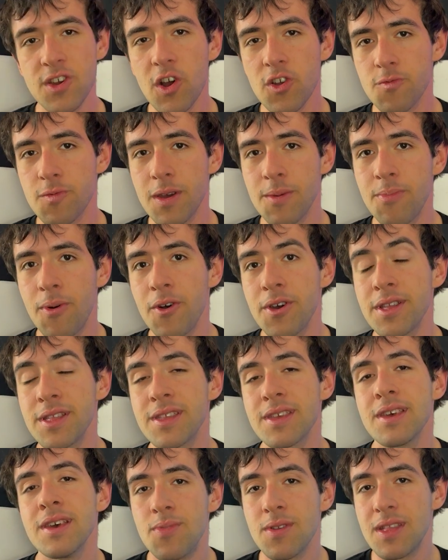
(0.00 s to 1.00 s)
You got my
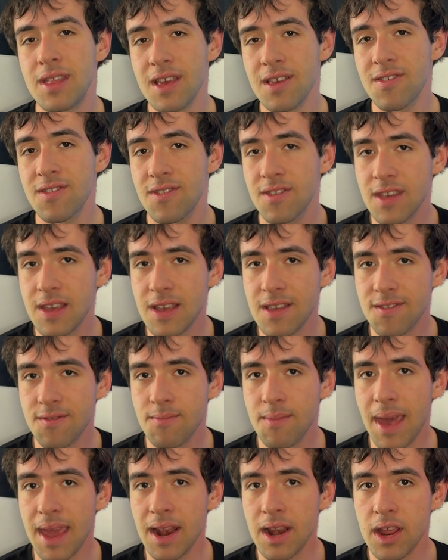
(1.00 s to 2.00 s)
point. But this is
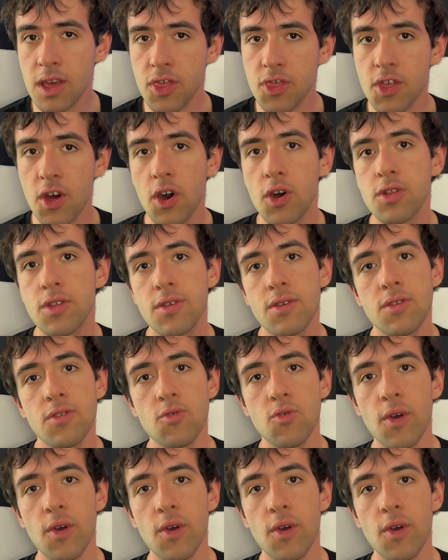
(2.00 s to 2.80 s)
mainly thought